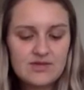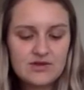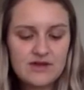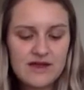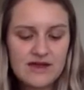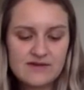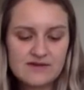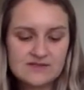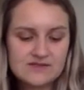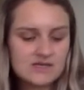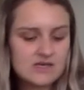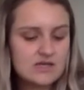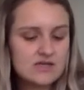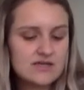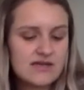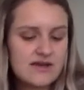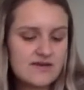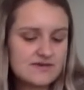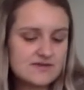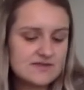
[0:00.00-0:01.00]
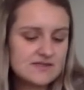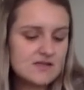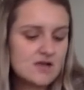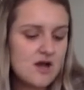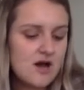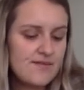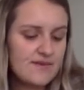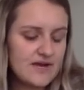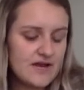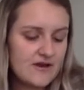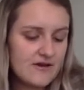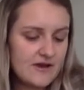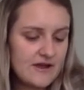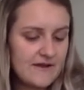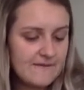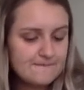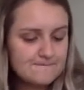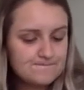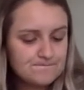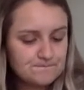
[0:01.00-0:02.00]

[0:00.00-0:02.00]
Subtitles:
your house's common area.